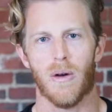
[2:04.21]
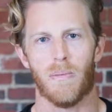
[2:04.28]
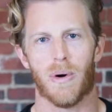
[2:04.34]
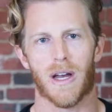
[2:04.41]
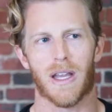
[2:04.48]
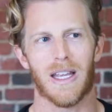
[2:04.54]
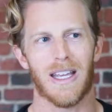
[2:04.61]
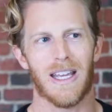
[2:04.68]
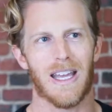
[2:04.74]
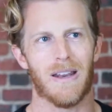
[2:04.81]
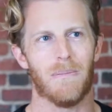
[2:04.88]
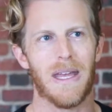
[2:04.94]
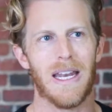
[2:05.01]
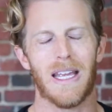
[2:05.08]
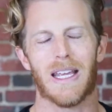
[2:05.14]
But
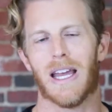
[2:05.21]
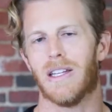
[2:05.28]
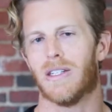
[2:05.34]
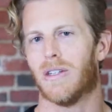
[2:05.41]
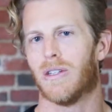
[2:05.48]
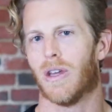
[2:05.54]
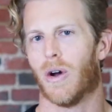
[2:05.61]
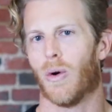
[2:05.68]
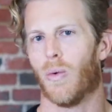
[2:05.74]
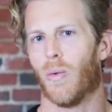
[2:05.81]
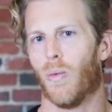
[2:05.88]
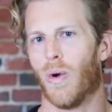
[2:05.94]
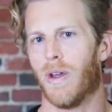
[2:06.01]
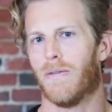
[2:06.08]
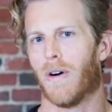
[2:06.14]
in many cases though,
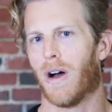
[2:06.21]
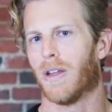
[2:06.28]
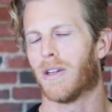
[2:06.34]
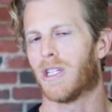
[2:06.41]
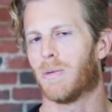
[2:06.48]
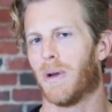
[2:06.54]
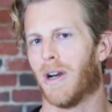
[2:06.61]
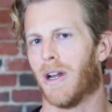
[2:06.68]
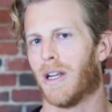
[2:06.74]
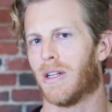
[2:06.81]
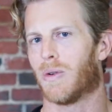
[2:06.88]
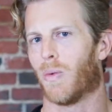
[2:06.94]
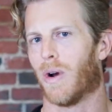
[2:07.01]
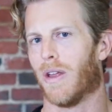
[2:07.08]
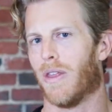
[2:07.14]
we've all
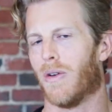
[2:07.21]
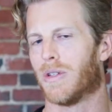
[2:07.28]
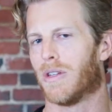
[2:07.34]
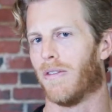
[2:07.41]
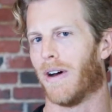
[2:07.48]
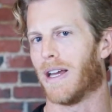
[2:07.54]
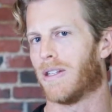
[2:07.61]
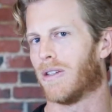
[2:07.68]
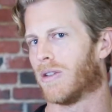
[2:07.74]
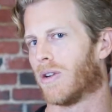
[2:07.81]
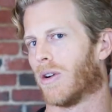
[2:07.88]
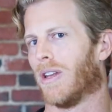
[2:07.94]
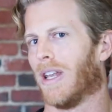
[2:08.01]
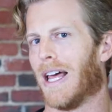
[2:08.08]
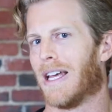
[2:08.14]
experienced where those devices
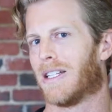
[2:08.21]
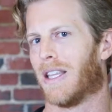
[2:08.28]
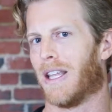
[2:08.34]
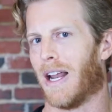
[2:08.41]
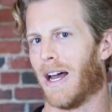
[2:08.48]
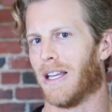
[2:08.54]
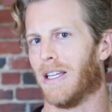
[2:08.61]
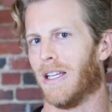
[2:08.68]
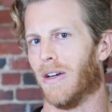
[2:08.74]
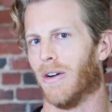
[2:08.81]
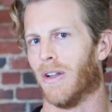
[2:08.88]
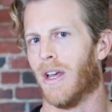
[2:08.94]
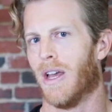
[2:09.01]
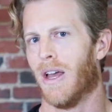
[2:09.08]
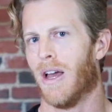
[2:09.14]
are less than
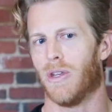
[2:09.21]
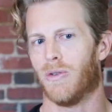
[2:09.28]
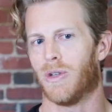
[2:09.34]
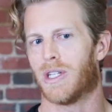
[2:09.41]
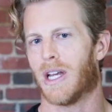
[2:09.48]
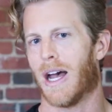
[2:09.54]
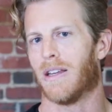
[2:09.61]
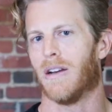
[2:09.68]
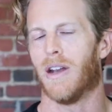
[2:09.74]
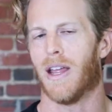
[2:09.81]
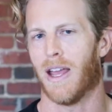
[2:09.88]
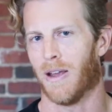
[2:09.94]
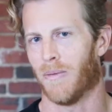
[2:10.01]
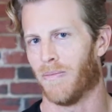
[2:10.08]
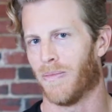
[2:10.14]
ideal. You sign your
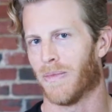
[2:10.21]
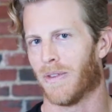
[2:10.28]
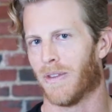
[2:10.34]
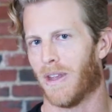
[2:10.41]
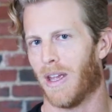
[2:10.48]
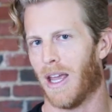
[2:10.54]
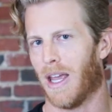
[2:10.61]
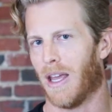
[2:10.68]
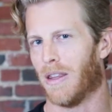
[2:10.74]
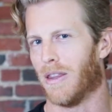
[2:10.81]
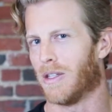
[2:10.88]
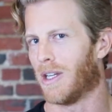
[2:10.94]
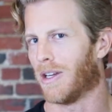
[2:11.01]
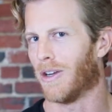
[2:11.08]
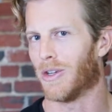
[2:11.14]
name, and
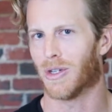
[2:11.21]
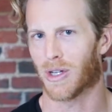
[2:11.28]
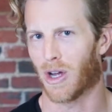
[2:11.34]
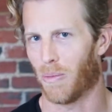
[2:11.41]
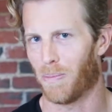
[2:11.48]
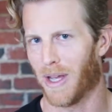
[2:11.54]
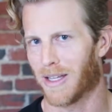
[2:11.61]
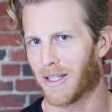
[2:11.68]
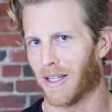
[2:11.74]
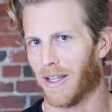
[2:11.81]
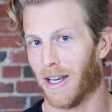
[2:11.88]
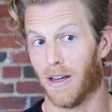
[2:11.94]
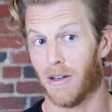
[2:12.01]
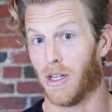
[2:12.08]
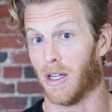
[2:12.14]
the signature's all
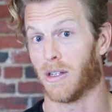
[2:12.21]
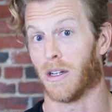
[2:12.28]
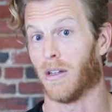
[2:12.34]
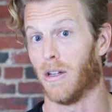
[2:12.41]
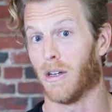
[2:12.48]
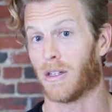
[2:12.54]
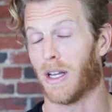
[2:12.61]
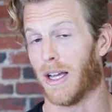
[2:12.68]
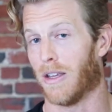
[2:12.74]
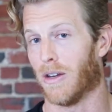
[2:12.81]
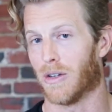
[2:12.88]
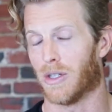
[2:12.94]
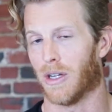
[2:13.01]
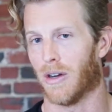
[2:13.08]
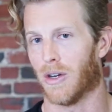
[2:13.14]
pixelated. It doesn't look like
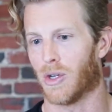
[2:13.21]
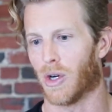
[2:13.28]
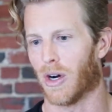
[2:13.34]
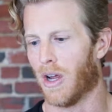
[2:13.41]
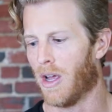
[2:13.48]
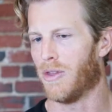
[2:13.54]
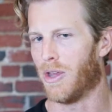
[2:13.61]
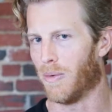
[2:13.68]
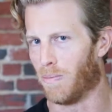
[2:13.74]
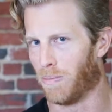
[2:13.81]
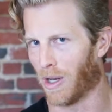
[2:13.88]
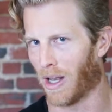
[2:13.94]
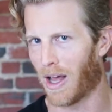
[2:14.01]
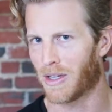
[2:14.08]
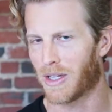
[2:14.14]
your signature. The
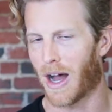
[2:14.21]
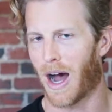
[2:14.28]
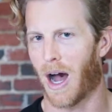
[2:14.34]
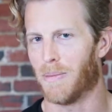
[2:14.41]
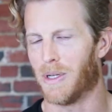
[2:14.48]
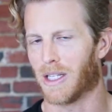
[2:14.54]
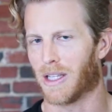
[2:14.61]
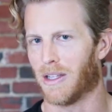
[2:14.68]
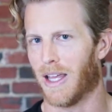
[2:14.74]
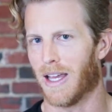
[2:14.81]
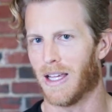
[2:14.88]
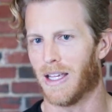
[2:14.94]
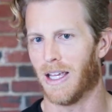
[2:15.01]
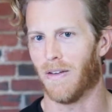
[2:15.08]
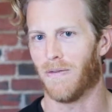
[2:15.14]
blunt object that
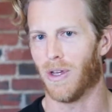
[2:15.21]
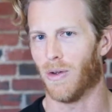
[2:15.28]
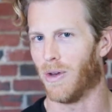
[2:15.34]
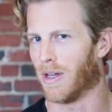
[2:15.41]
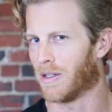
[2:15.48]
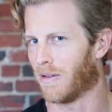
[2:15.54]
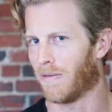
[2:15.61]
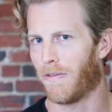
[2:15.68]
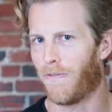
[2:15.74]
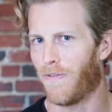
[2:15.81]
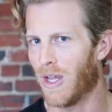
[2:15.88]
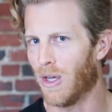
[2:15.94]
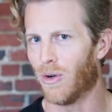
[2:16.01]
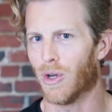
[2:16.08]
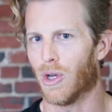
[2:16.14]
they give you doesn't
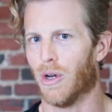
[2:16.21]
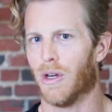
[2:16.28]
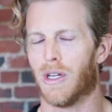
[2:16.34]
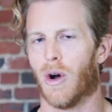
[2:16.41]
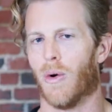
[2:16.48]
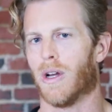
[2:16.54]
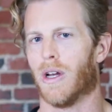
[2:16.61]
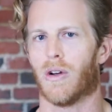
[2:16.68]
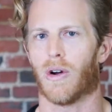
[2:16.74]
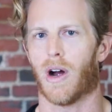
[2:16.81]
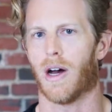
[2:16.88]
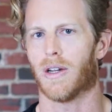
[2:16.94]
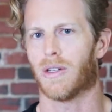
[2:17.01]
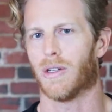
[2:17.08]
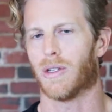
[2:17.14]
feel good going
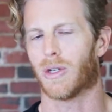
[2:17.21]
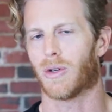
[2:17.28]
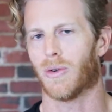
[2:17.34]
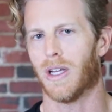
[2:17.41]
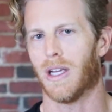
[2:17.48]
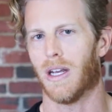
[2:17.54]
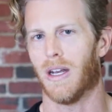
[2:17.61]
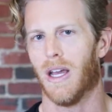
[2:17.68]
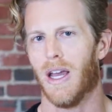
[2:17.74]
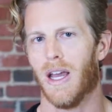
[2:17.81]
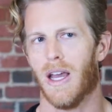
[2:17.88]
across the screen.